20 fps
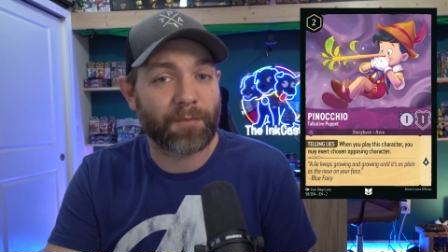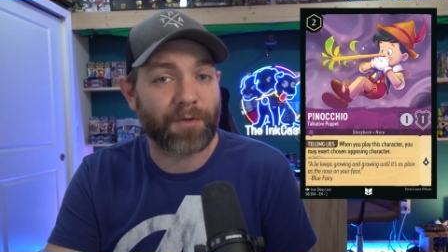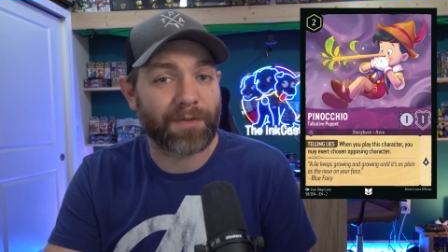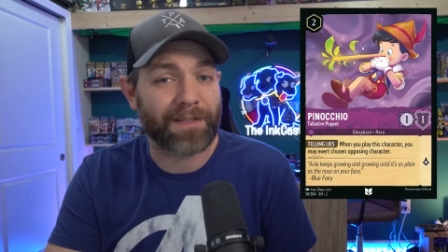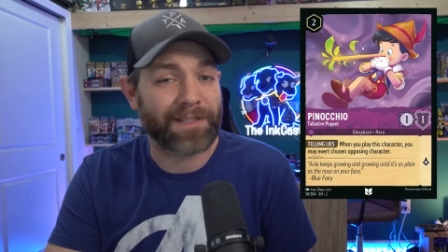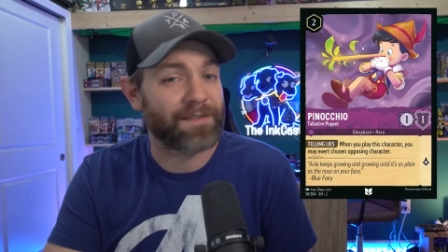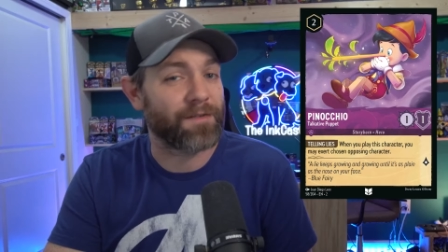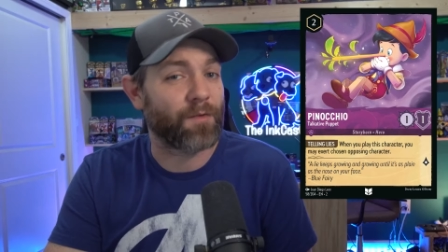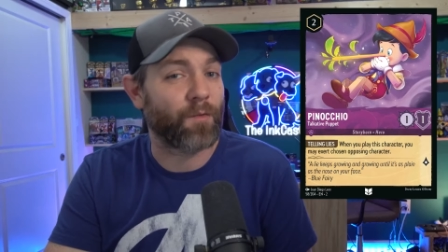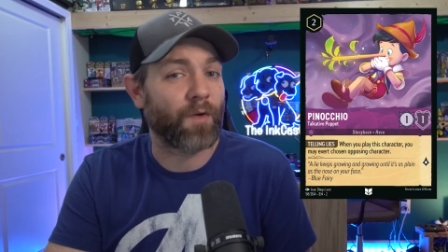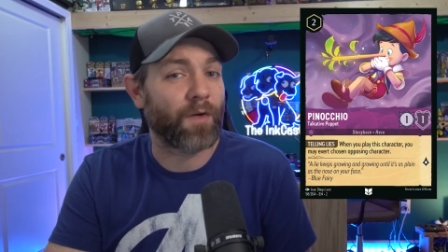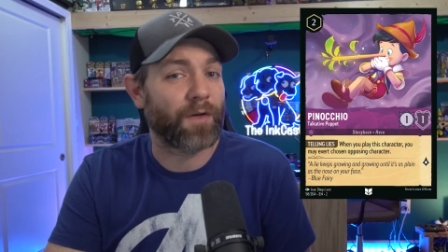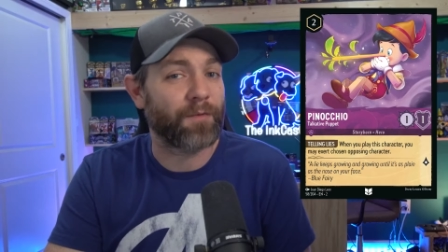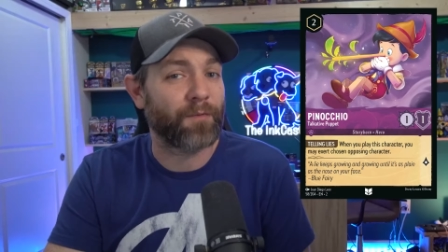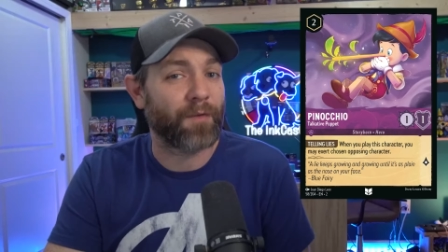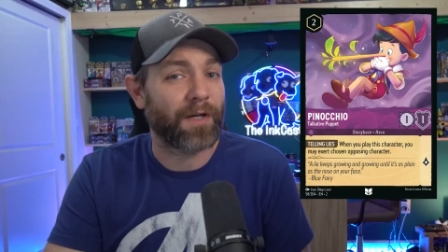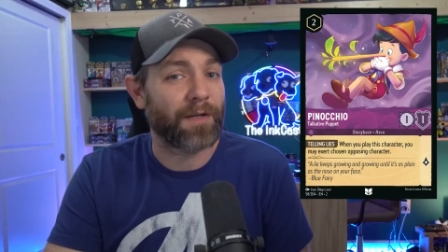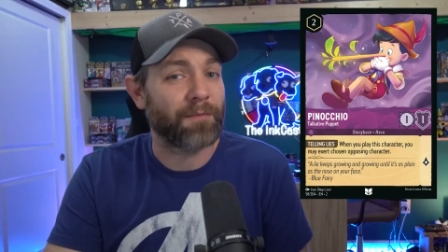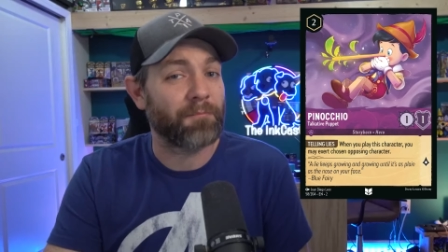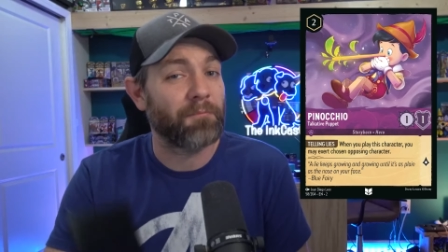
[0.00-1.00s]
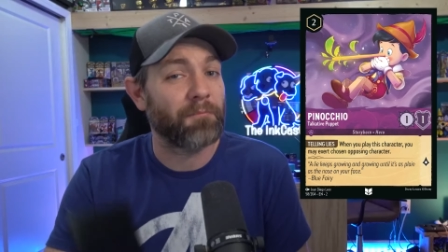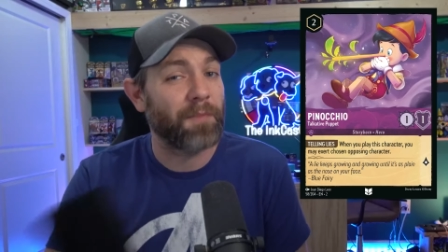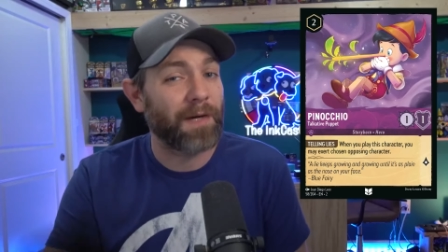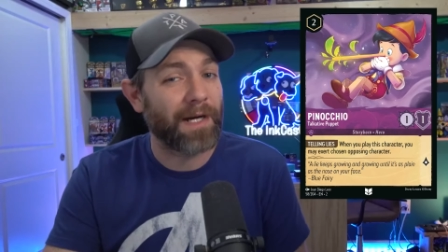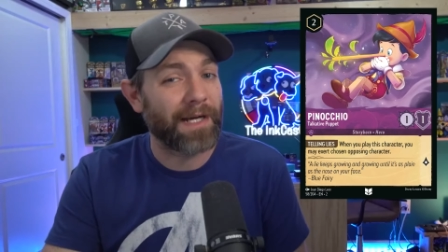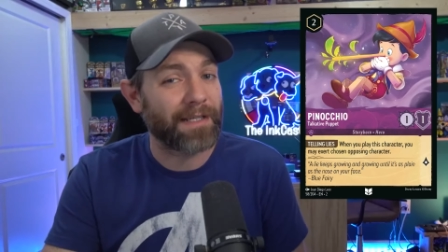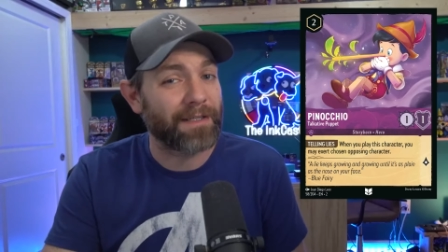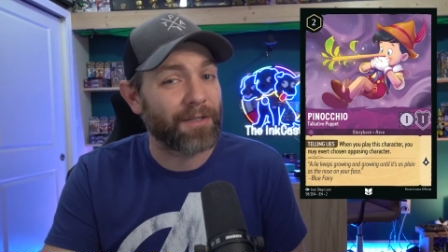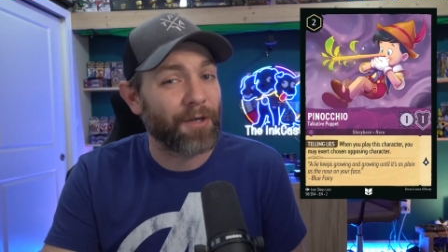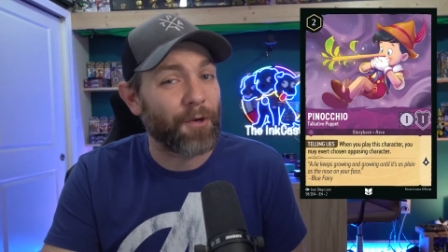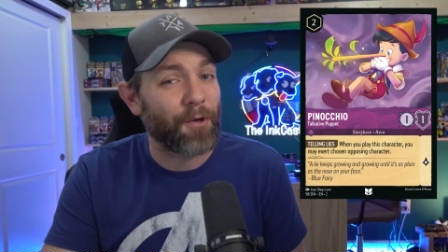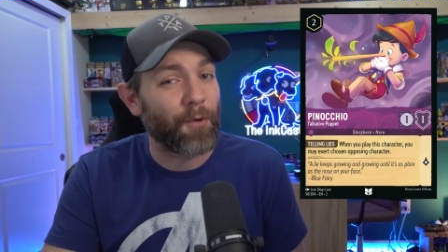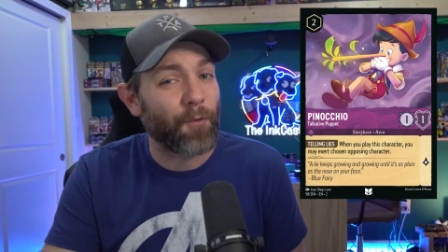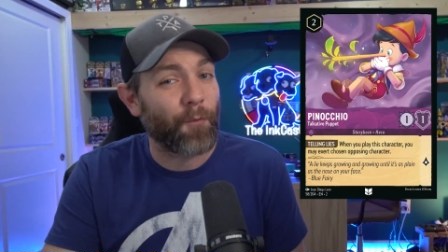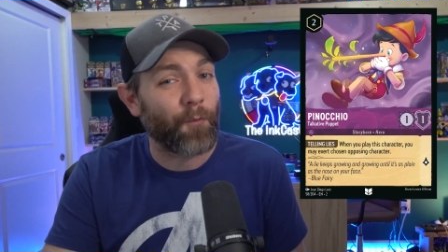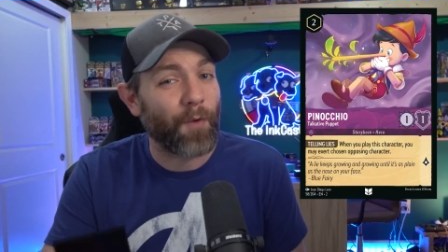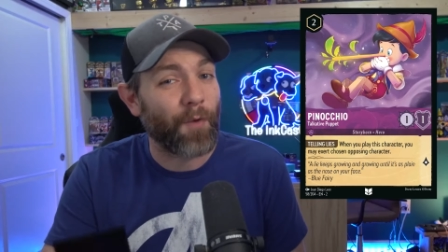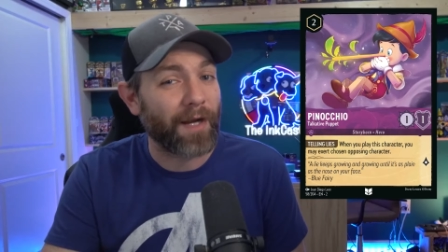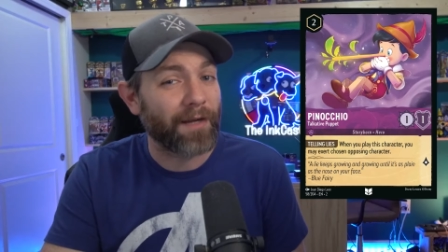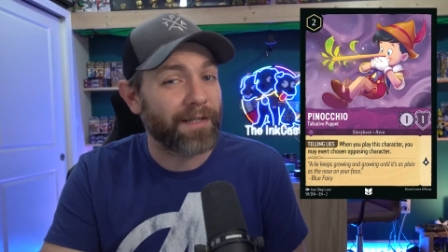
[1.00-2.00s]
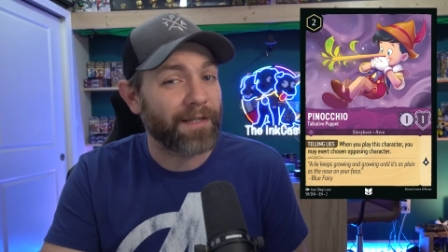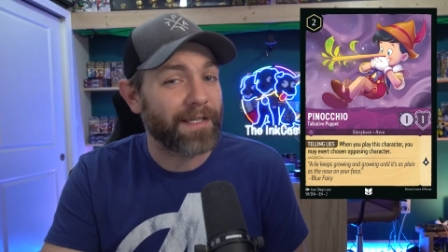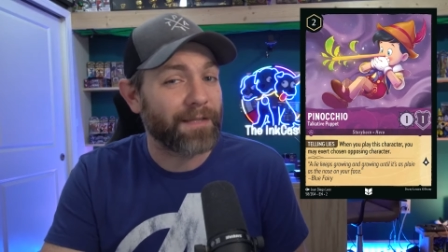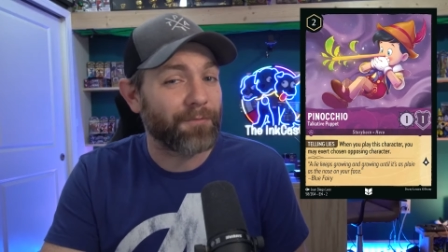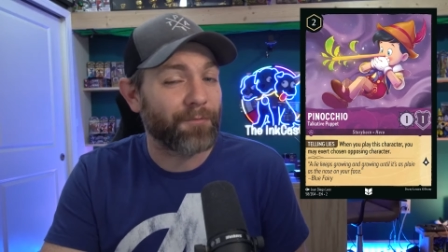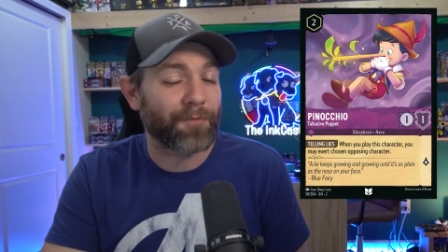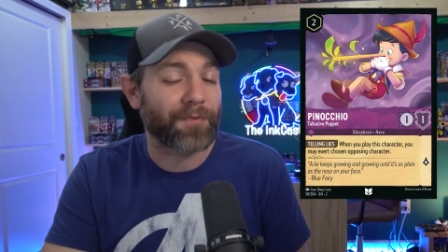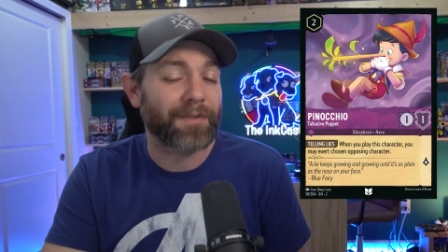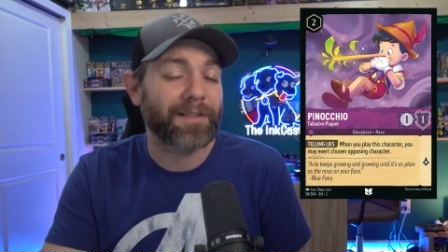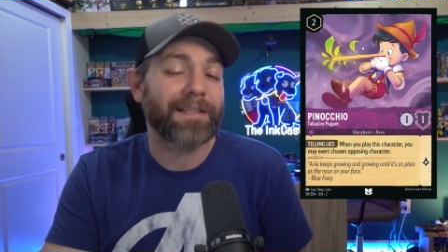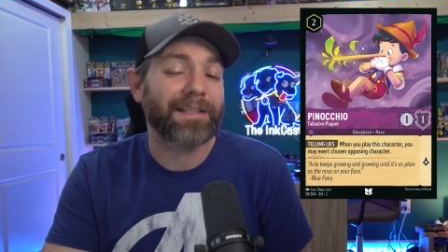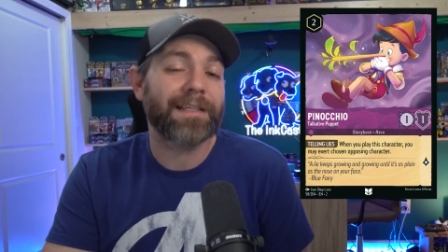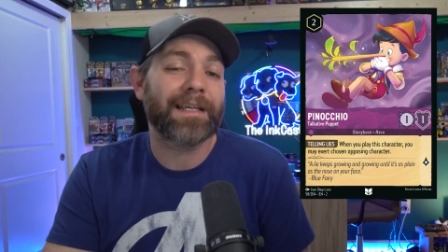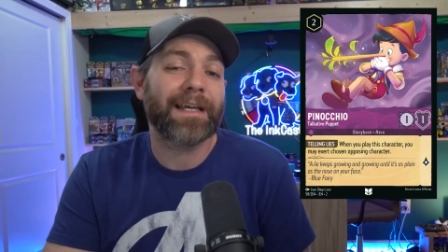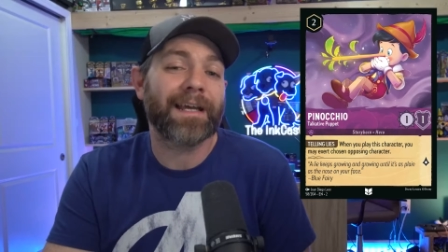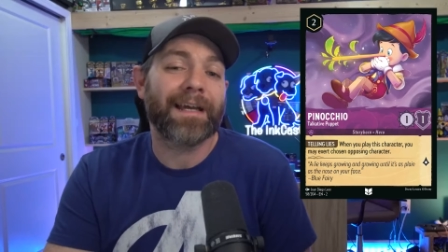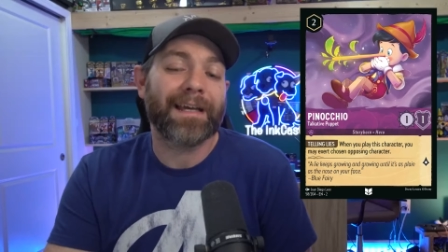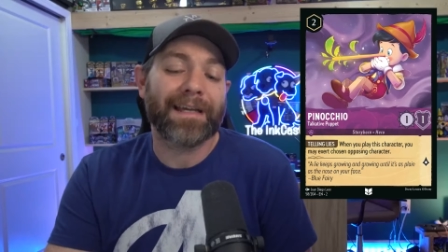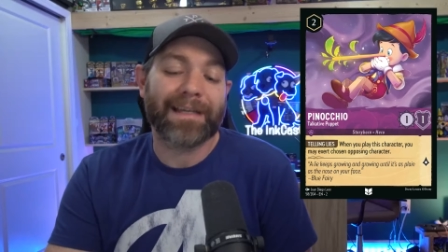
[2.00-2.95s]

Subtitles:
he's a 1/1, but where he really